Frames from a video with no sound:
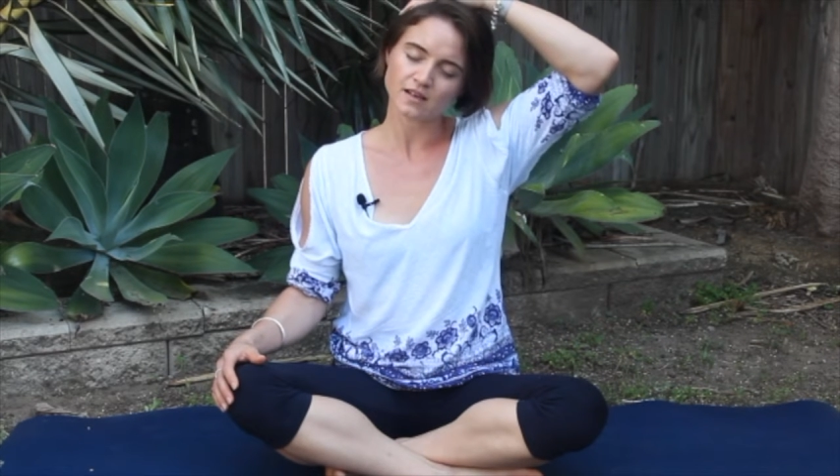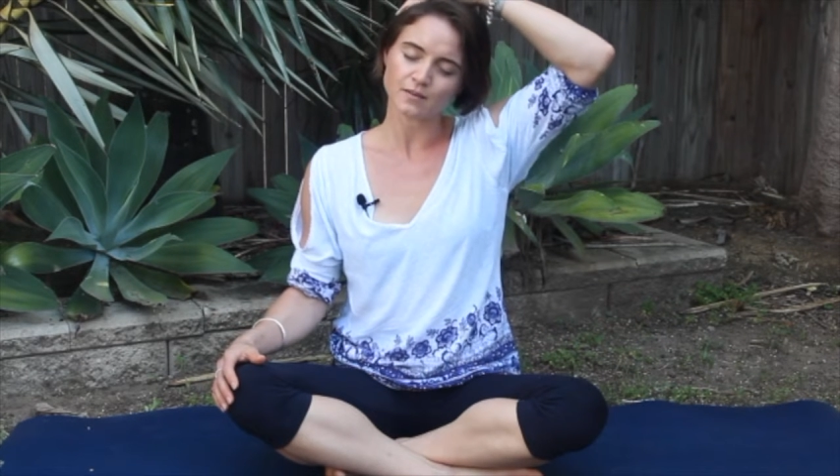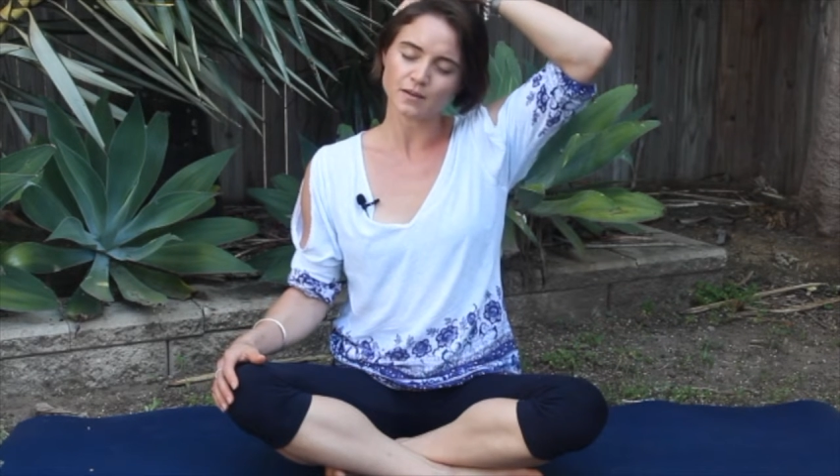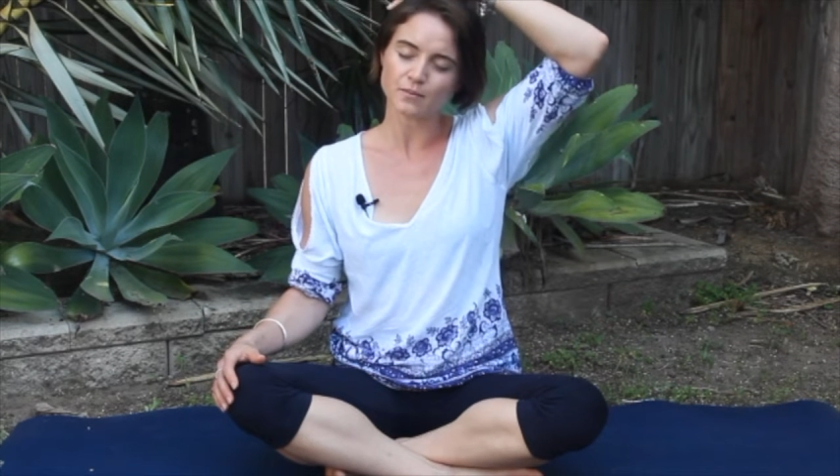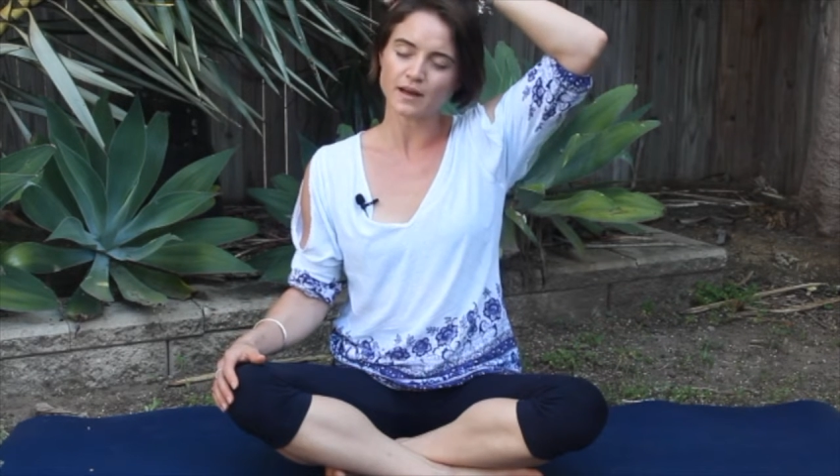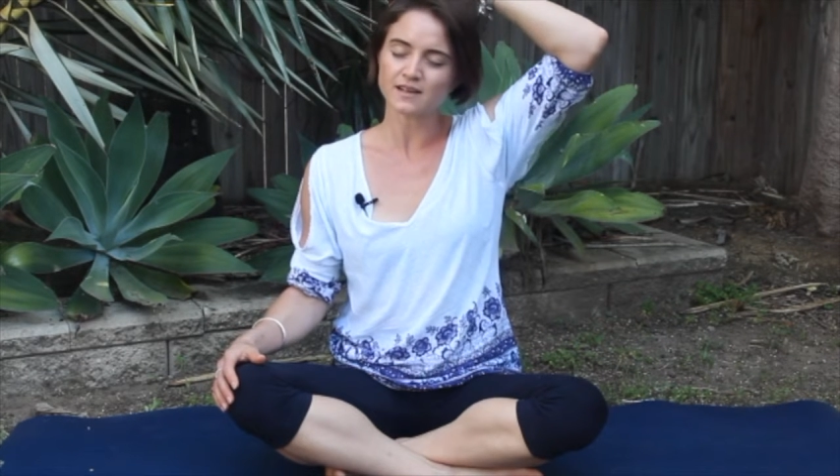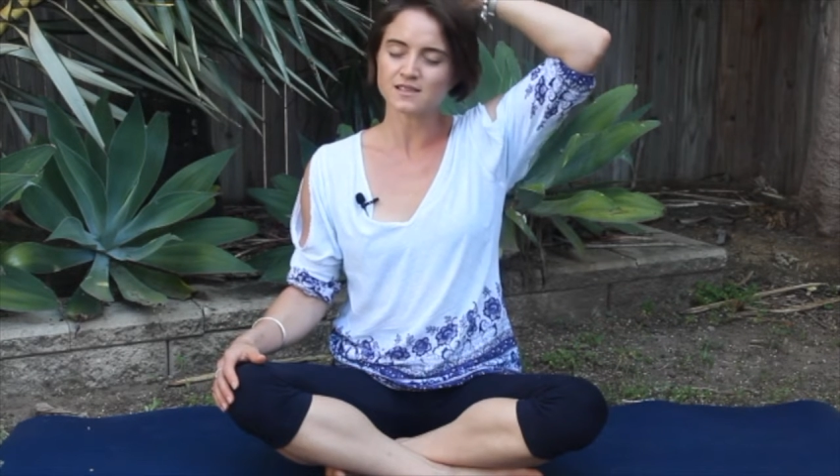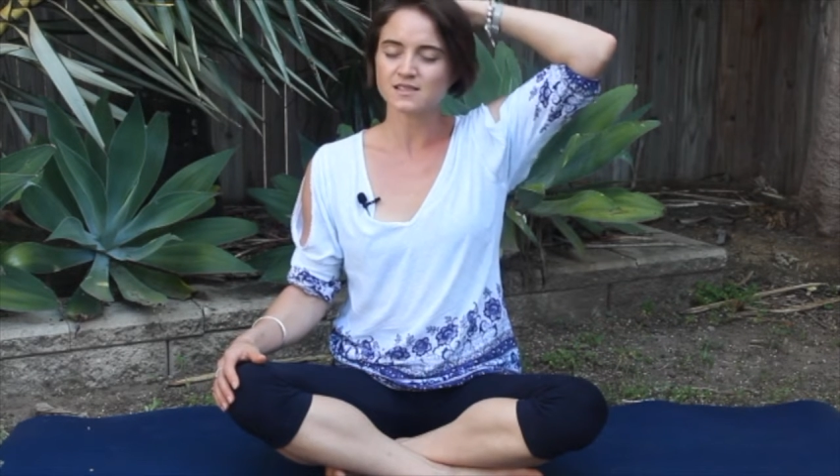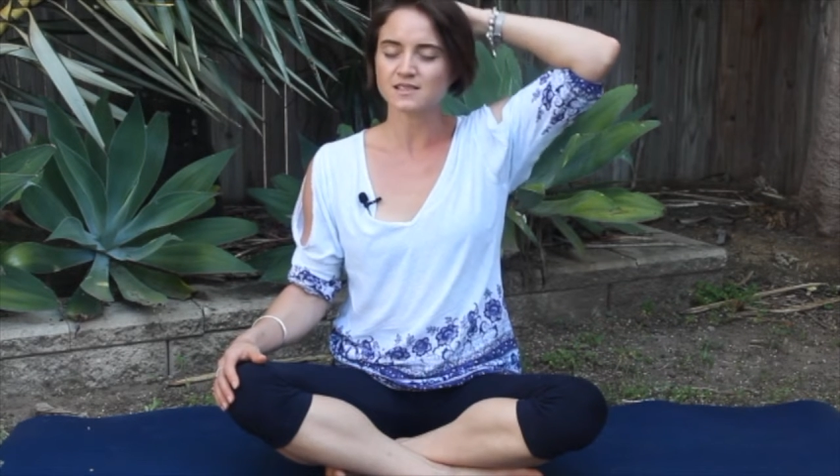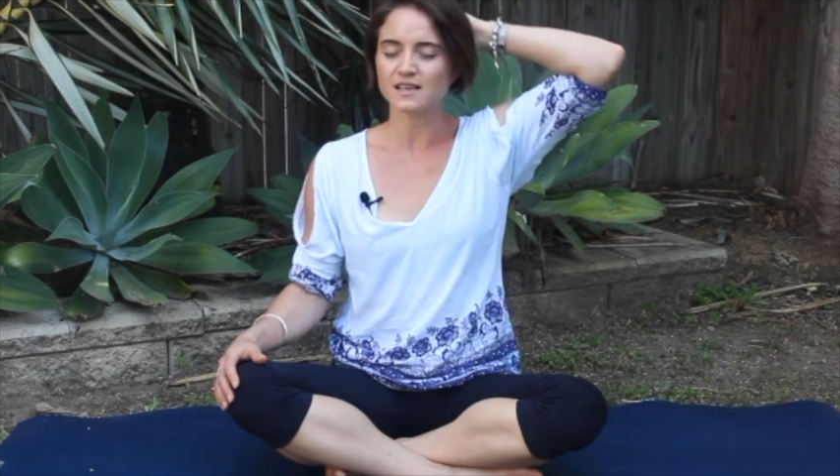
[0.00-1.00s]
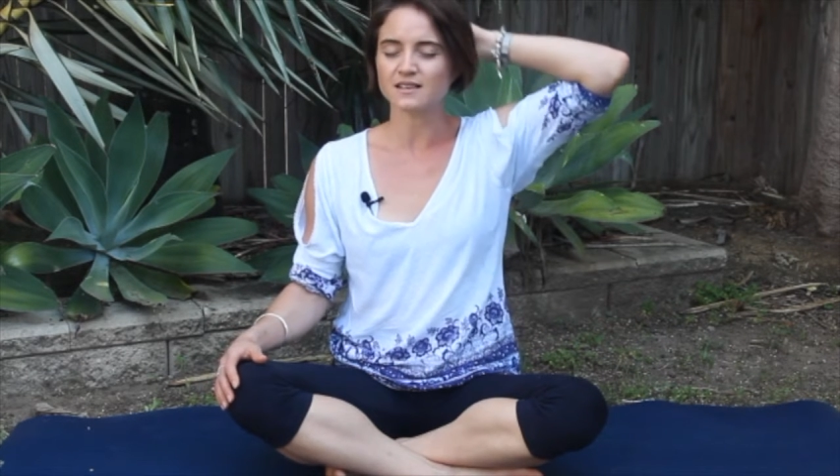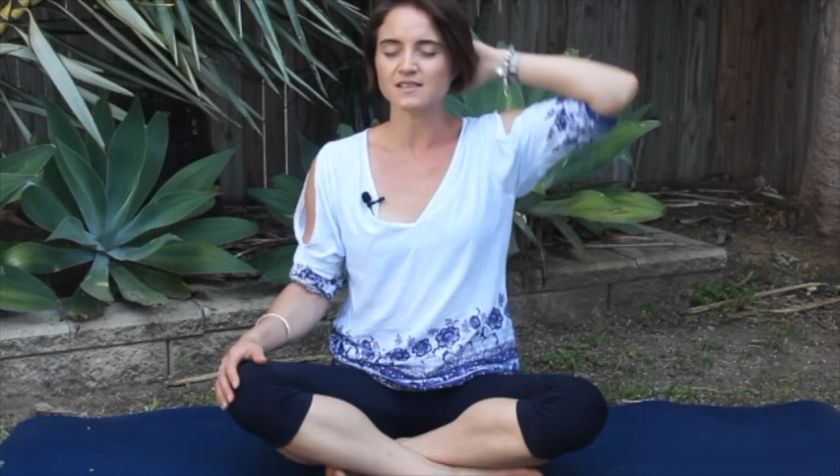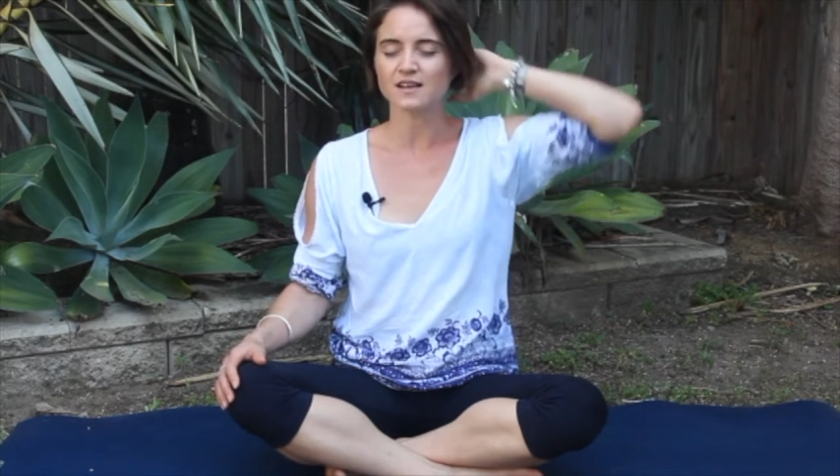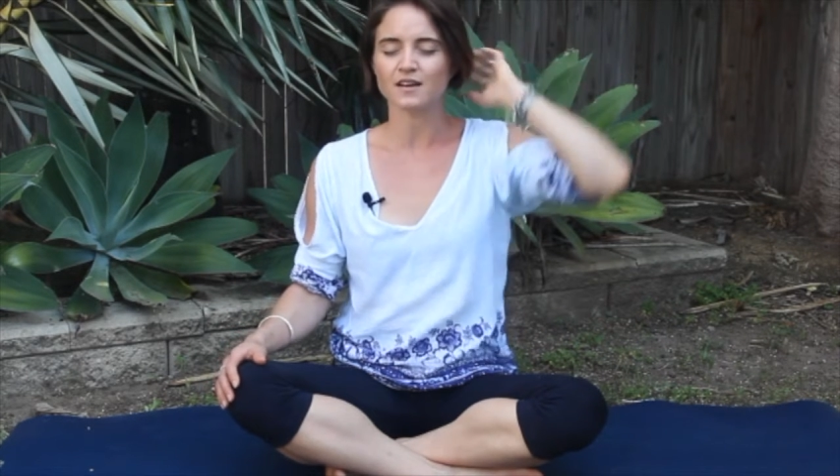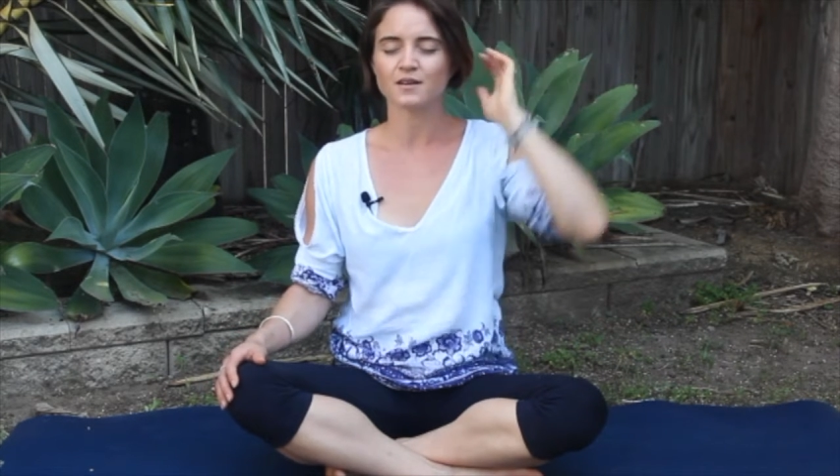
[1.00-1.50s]
Coming back to
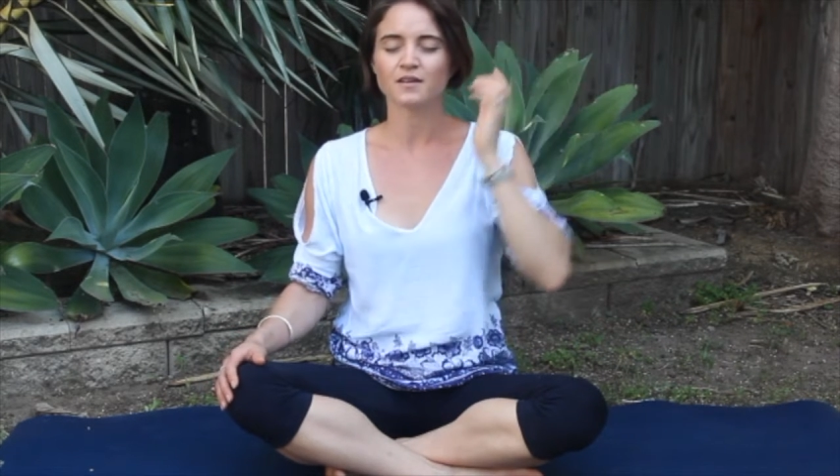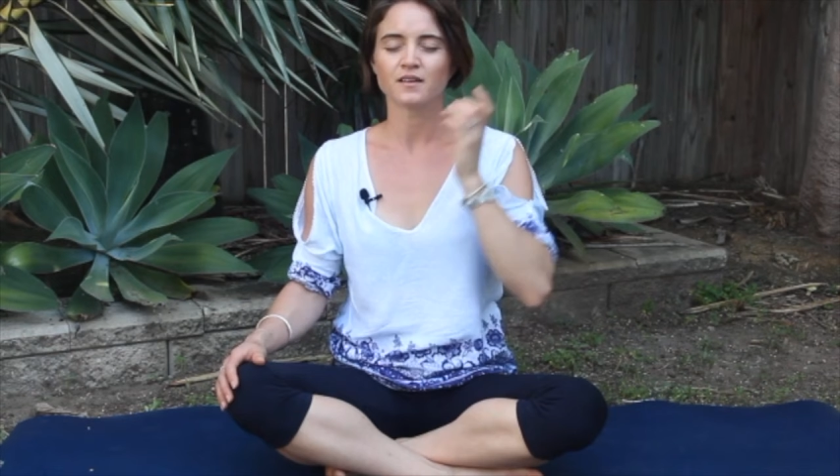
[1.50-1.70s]
center,